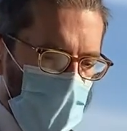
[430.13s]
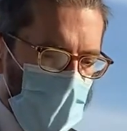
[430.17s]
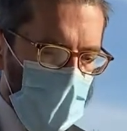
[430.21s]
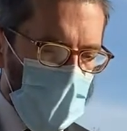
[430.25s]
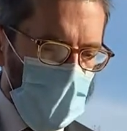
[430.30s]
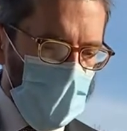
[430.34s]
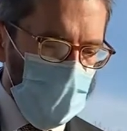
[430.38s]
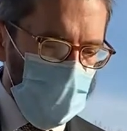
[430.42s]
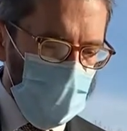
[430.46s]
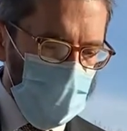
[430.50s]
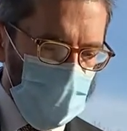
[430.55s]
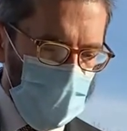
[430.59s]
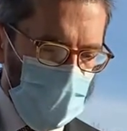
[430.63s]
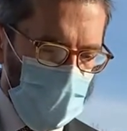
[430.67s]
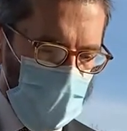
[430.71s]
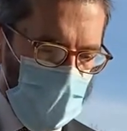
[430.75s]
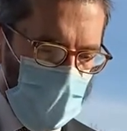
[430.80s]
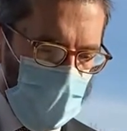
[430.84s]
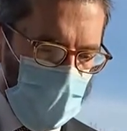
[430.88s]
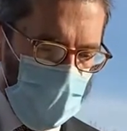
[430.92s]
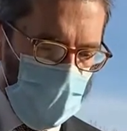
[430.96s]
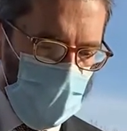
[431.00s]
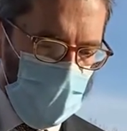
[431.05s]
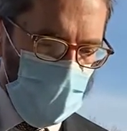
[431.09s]
you preserve
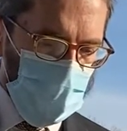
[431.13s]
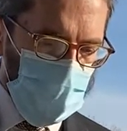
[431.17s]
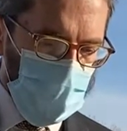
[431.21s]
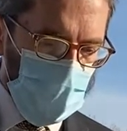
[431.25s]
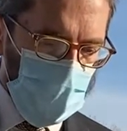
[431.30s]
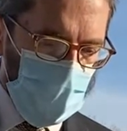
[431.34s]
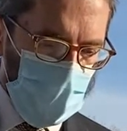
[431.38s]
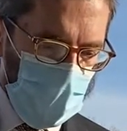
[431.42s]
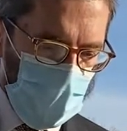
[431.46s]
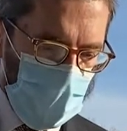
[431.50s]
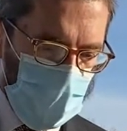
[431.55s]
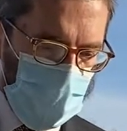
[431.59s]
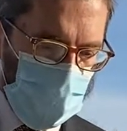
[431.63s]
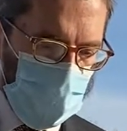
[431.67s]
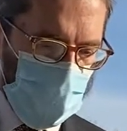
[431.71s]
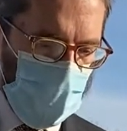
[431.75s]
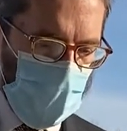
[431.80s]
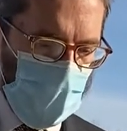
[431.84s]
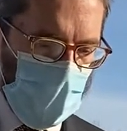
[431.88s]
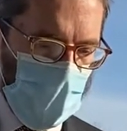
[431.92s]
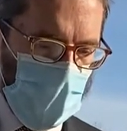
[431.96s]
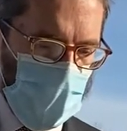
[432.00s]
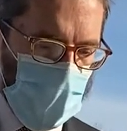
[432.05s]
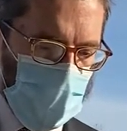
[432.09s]
iniquities, O God,
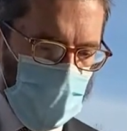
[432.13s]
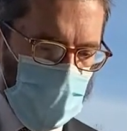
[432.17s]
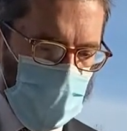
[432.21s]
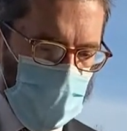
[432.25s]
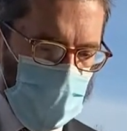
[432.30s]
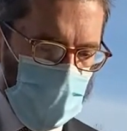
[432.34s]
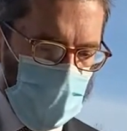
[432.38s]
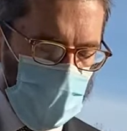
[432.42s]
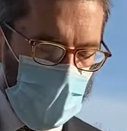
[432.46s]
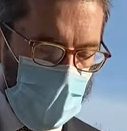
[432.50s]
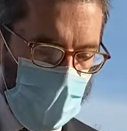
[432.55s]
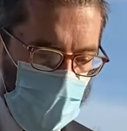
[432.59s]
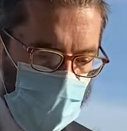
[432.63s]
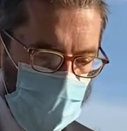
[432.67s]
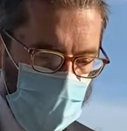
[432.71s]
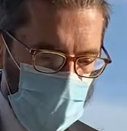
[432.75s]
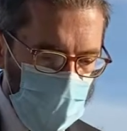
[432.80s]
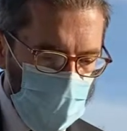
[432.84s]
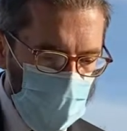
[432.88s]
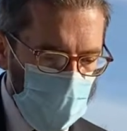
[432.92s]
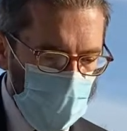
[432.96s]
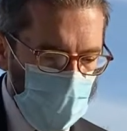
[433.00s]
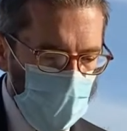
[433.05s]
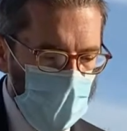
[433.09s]
who could survive?
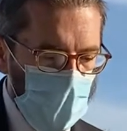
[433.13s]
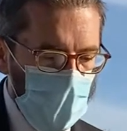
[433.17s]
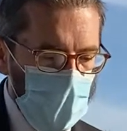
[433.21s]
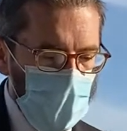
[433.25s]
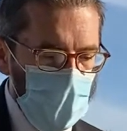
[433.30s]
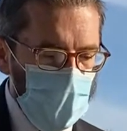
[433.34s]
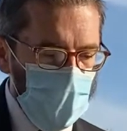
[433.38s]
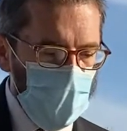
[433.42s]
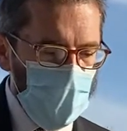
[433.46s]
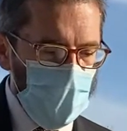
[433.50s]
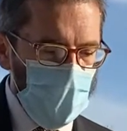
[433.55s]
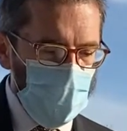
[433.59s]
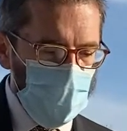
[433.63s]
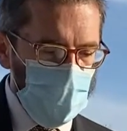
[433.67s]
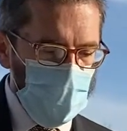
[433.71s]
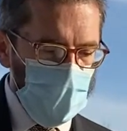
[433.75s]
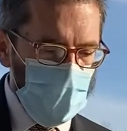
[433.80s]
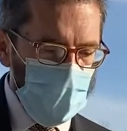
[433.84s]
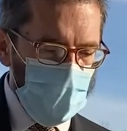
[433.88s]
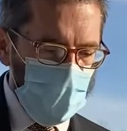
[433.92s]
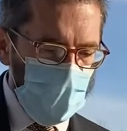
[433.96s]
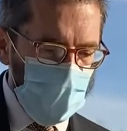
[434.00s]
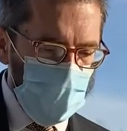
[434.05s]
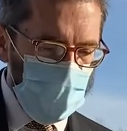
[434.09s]
For with you is
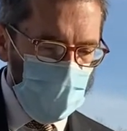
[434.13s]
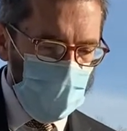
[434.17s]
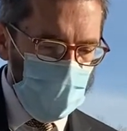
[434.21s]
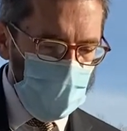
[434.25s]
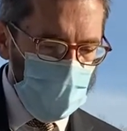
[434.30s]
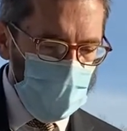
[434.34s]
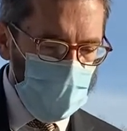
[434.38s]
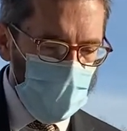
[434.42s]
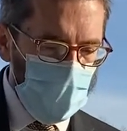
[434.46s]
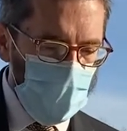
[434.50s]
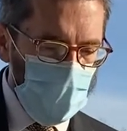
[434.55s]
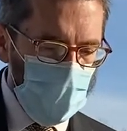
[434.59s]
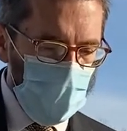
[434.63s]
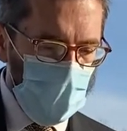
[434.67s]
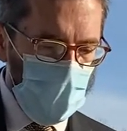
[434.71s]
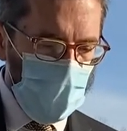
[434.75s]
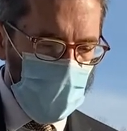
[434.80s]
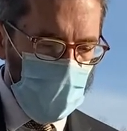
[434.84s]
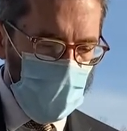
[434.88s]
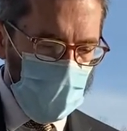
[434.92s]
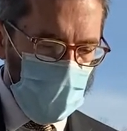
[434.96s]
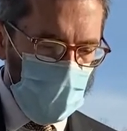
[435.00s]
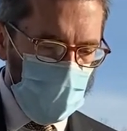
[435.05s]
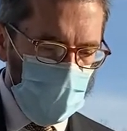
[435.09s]
forgiveness, that you may be
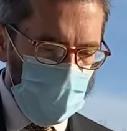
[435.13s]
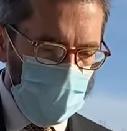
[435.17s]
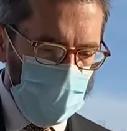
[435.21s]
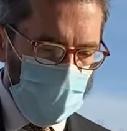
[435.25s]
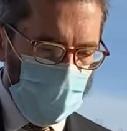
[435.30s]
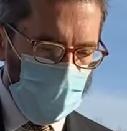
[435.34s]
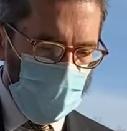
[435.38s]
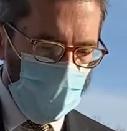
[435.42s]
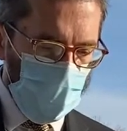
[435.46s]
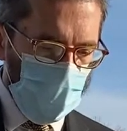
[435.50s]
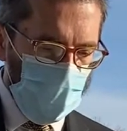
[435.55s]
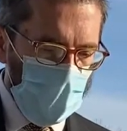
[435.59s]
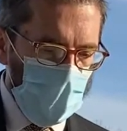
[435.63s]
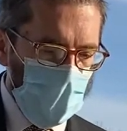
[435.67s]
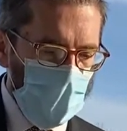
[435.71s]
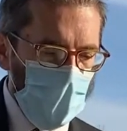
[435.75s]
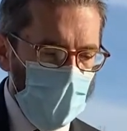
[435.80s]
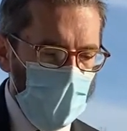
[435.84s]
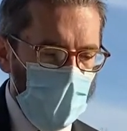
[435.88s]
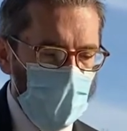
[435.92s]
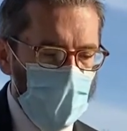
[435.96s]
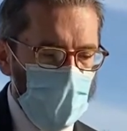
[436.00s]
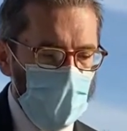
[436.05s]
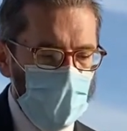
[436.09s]
feared. I
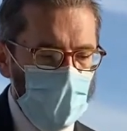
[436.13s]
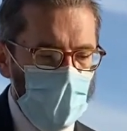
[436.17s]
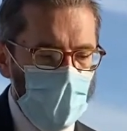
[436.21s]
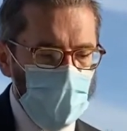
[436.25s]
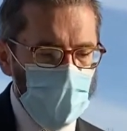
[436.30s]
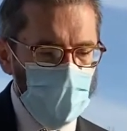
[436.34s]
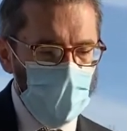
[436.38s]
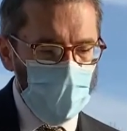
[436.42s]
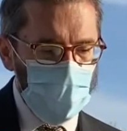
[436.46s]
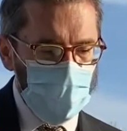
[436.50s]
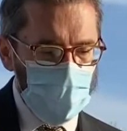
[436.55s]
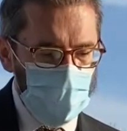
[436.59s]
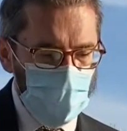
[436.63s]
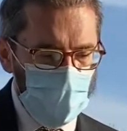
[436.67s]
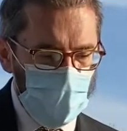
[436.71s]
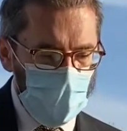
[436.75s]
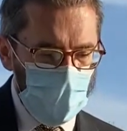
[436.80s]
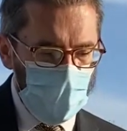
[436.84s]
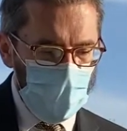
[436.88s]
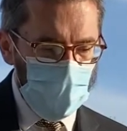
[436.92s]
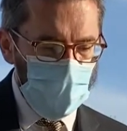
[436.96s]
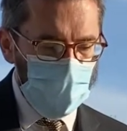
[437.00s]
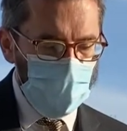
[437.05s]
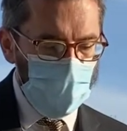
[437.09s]
put confidence in
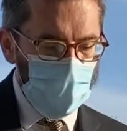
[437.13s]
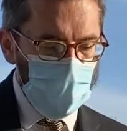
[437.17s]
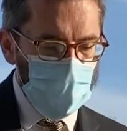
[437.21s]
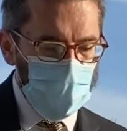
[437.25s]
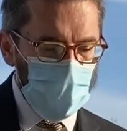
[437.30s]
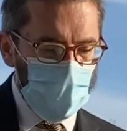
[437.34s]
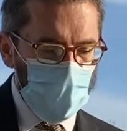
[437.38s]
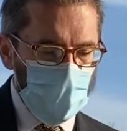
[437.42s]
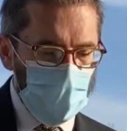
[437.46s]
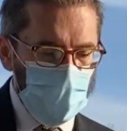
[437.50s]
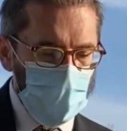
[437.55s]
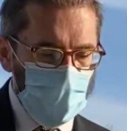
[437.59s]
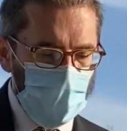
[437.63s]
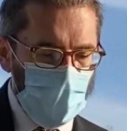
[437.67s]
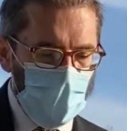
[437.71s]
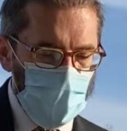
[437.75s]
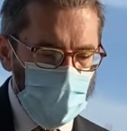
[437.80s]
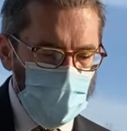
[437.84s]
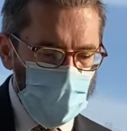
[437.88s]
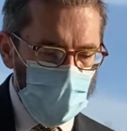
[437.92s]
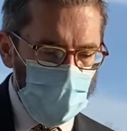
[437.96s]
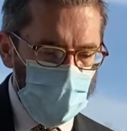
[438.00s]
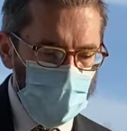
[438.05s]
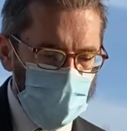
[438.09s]
God, my soul puts
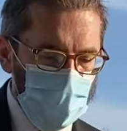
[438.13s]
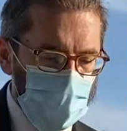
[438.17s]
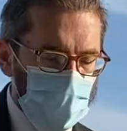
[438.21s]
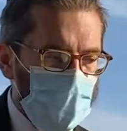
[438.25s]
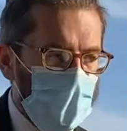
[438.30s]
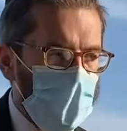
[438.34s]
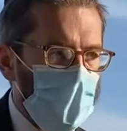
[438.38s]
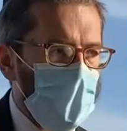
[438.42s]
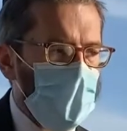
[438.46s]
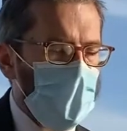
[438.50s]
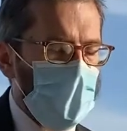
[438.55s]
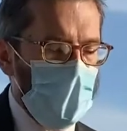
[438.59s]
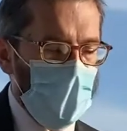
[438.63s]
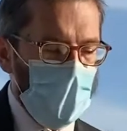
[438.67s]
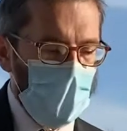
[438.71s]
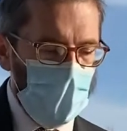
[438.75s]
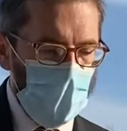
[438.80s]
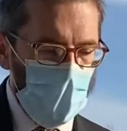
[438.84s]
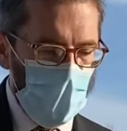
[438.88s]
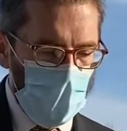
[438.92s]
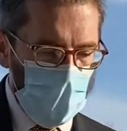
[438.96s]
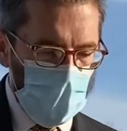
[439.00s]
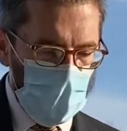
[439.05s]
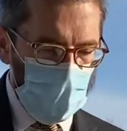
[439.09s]
confidence, and I
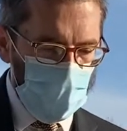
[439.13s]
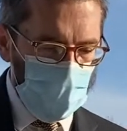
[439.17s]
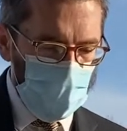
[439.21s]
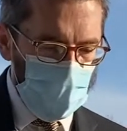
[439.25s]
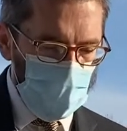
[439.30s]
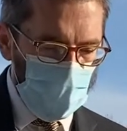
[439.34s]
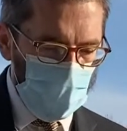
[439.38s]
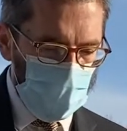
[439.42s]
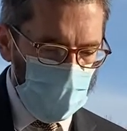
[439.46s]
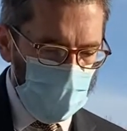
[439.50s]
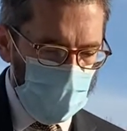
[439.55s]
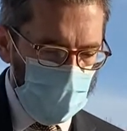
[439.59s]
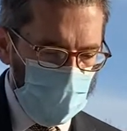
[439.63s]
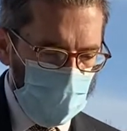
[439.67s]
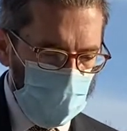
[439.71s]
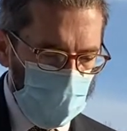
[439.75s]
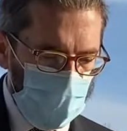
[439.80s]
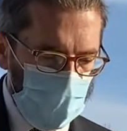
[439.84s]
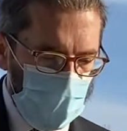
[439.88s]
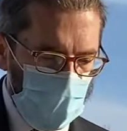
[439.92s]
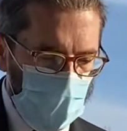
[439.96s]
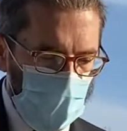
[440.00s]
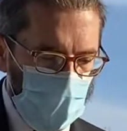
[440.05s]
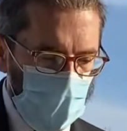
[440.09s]
hope for his word.
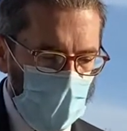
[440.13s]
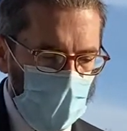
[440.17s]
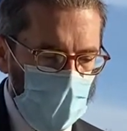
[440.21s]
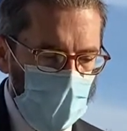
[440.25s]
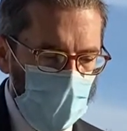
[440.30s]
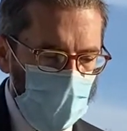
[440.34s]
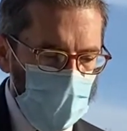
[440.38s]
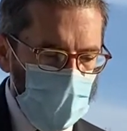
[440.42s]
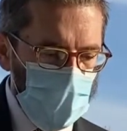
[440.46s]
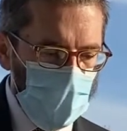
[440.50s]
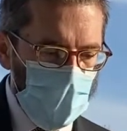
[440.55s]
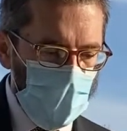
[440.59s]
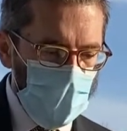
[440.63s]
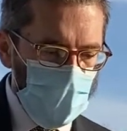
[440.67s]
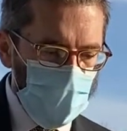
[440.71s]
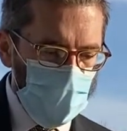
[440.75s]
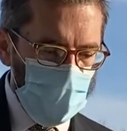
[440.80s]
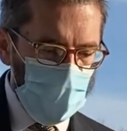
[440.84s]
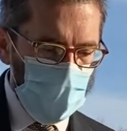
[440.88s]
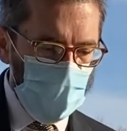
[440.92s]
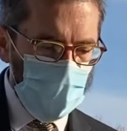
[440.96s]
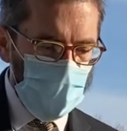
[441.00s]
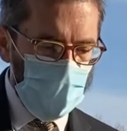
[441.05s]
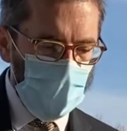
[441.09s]
I yearn for my
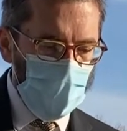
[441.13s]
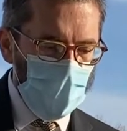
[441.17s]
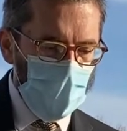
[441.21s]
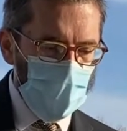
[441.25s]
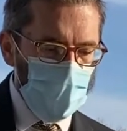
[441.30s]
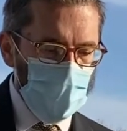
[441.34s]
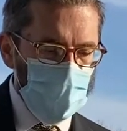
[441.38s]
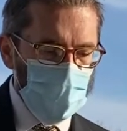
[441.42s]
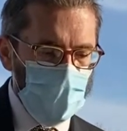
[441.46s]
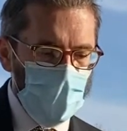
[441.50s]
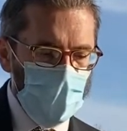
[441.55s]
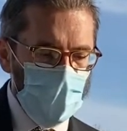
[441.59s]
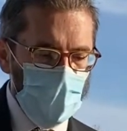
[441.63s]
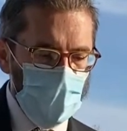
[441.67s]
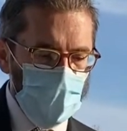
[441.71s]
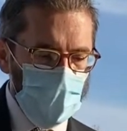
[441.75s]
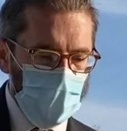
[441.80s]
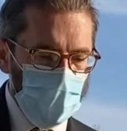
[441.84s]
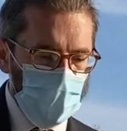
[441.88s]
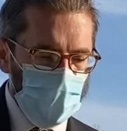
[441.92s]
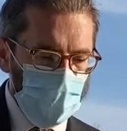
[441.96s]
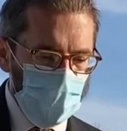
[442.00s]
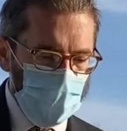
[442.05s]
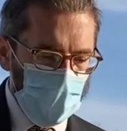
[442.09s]
Lord among those longing for
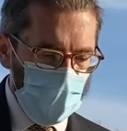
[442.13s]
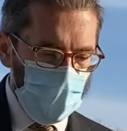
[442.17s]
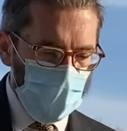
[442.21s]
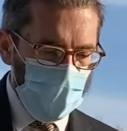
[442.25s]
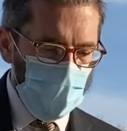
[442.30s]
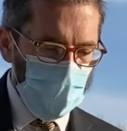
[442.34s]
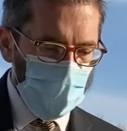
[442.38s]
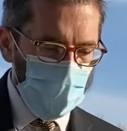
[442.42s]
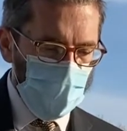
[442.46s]
the dawn,